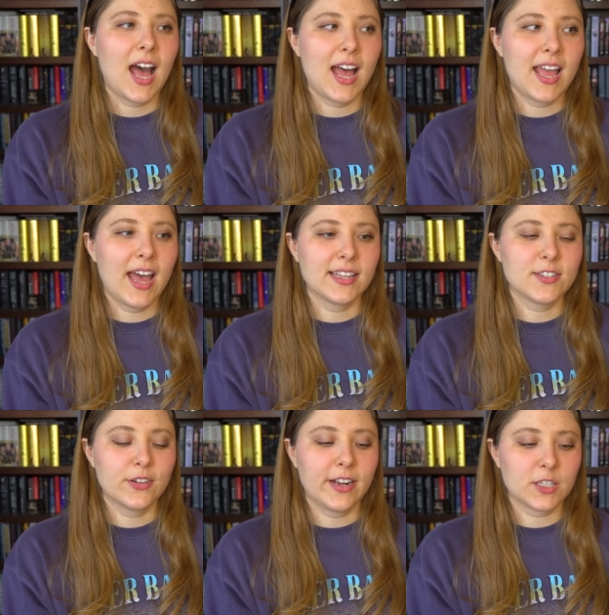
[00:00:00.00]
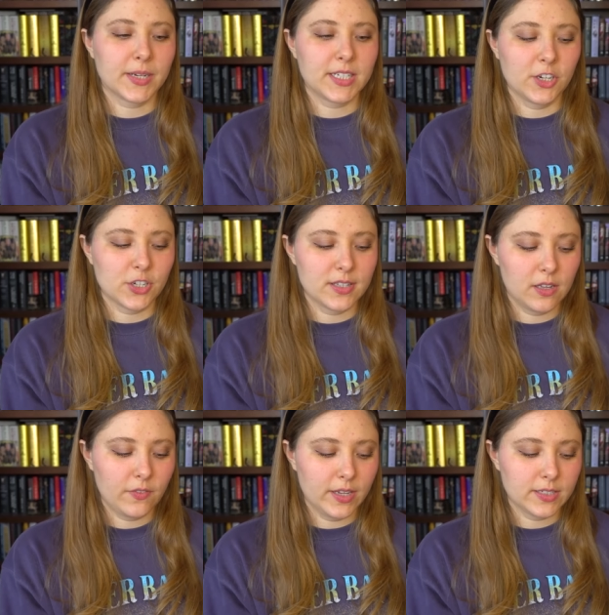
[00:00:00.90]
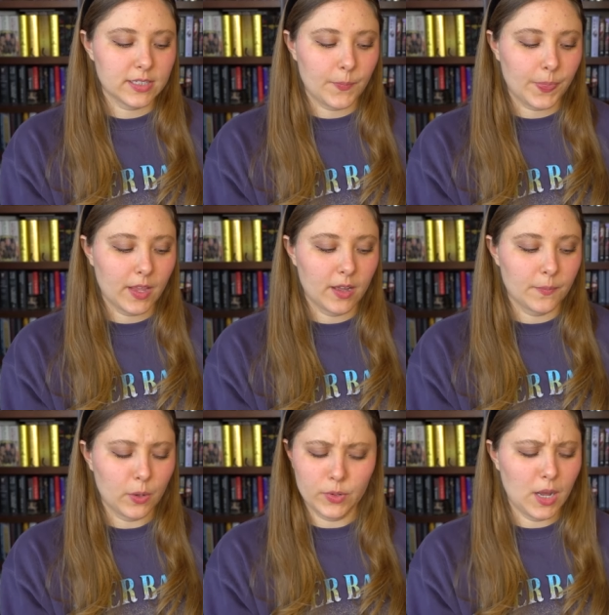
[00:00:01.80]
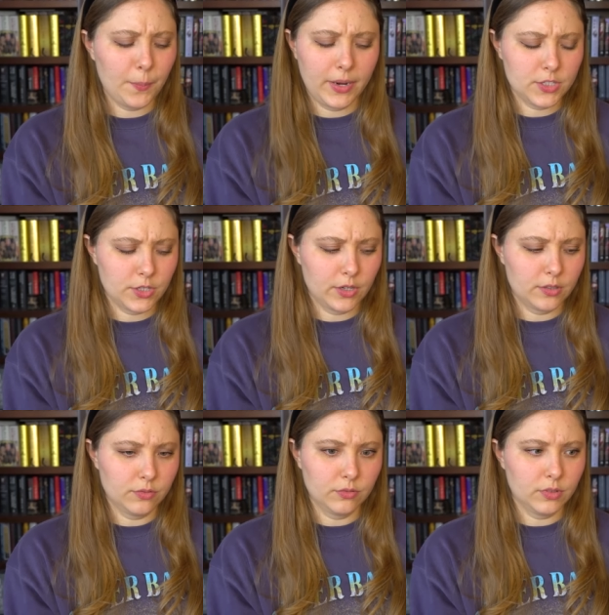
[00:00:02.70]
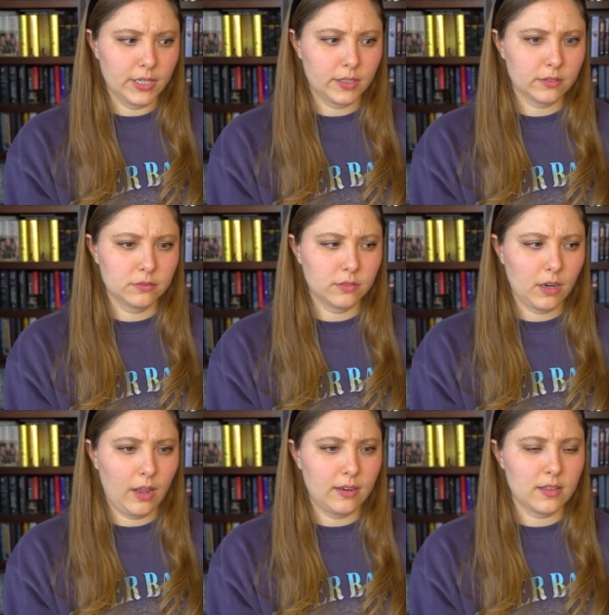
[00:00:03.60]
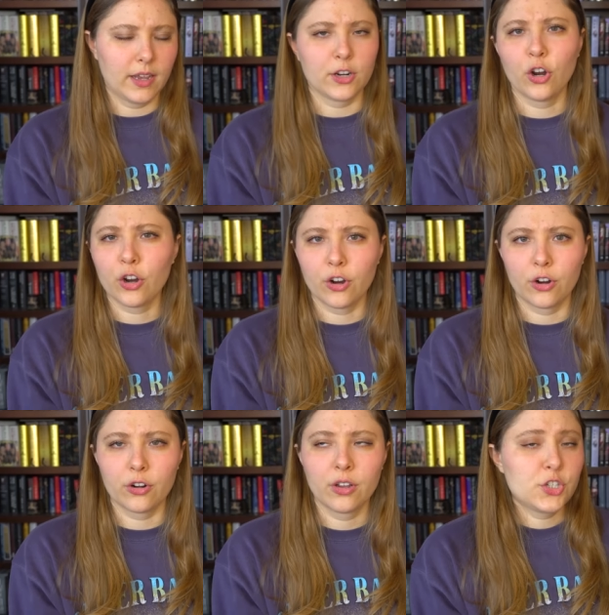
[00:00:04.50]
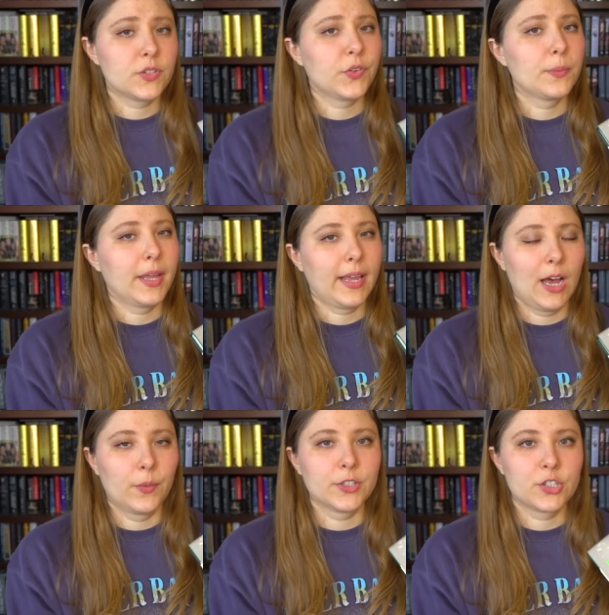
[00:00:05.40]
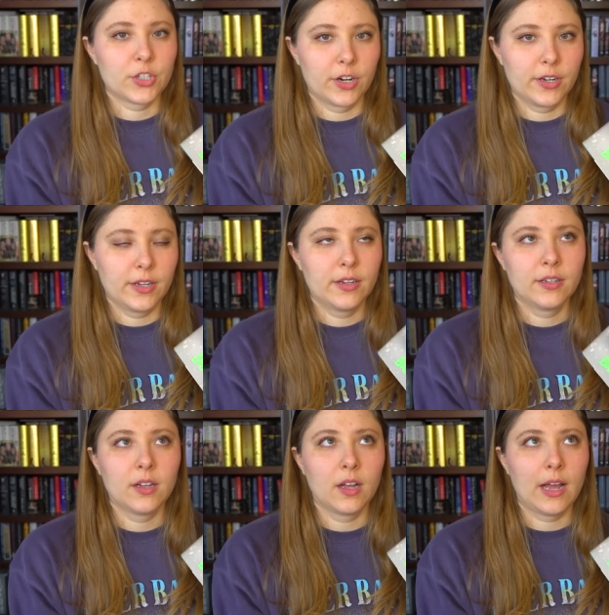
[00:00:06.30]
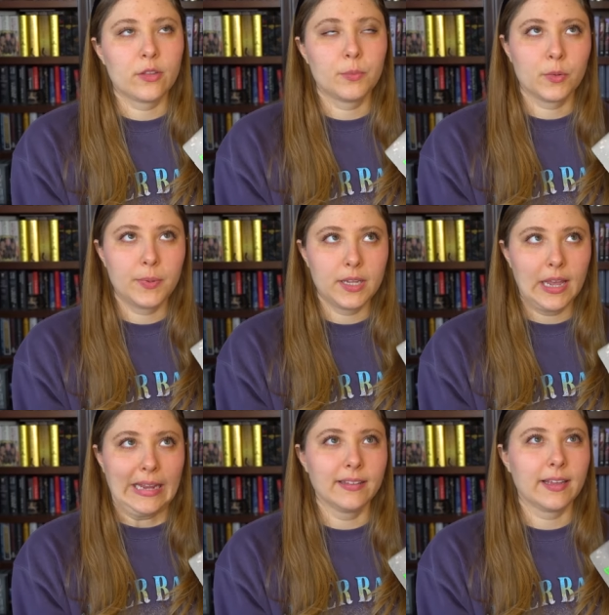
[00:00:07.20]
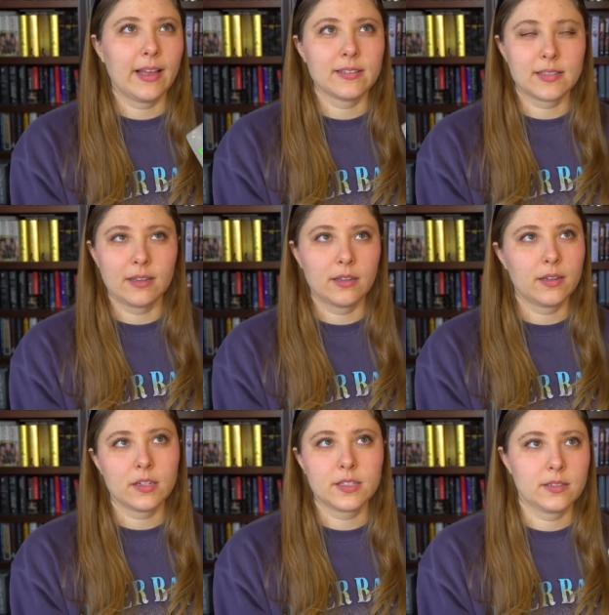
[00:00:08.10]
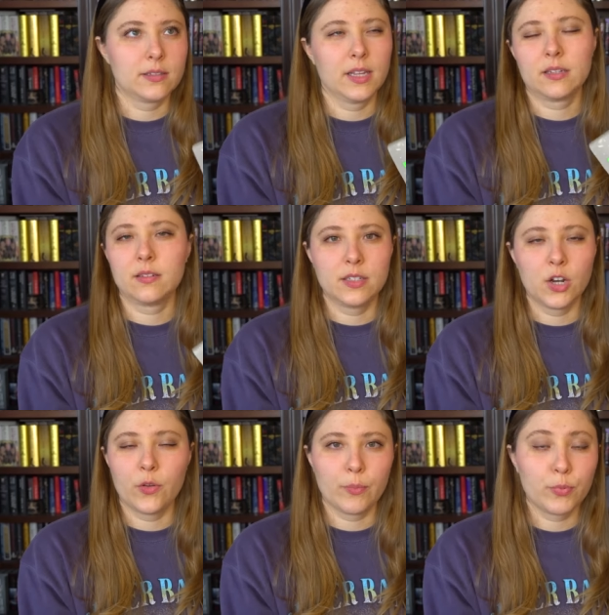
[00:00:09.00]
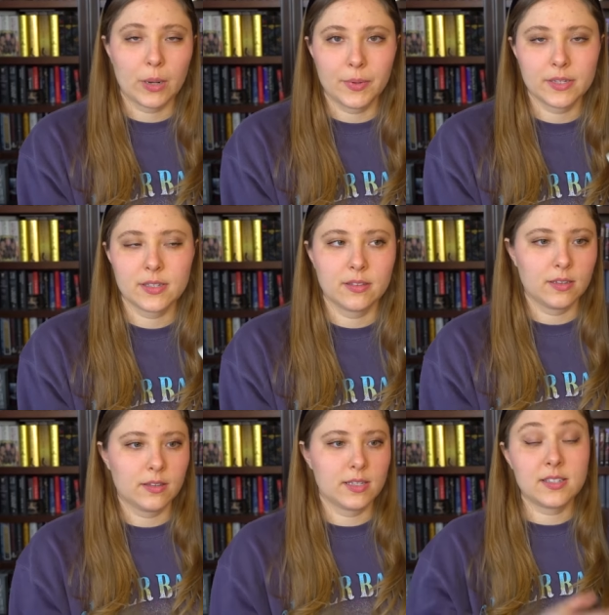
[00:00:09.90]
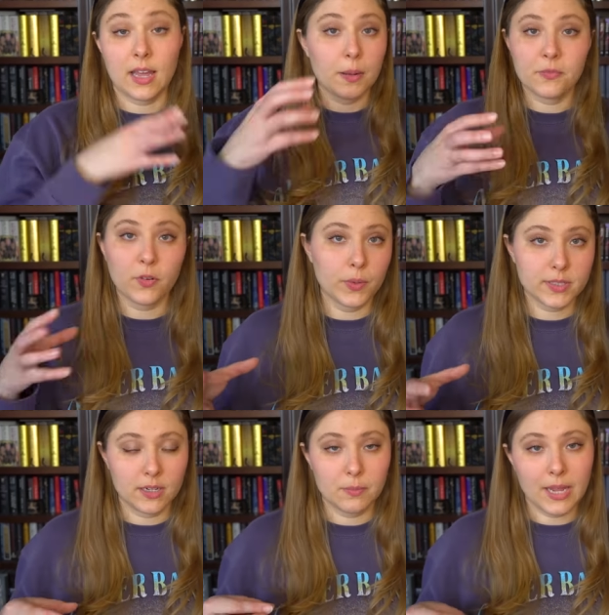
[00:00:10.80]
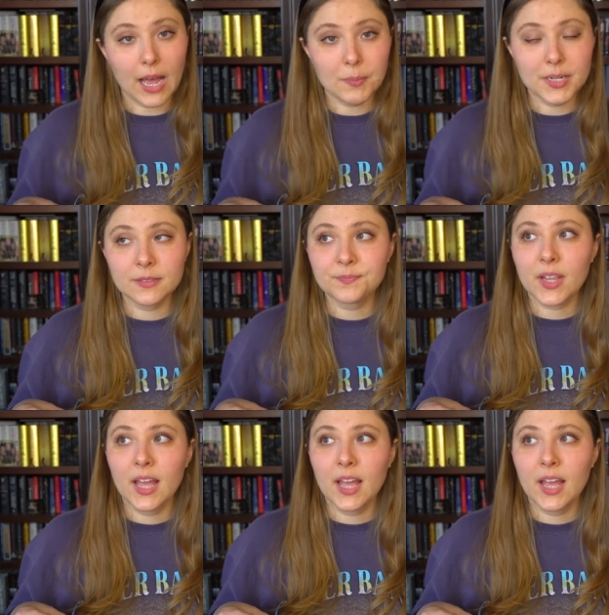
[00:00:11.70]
I had certain expectations of it that were not based on like anything I'd heard, just from like how it started, how the book began, and like as I got to like know the premise and the setup for what's going to be happening.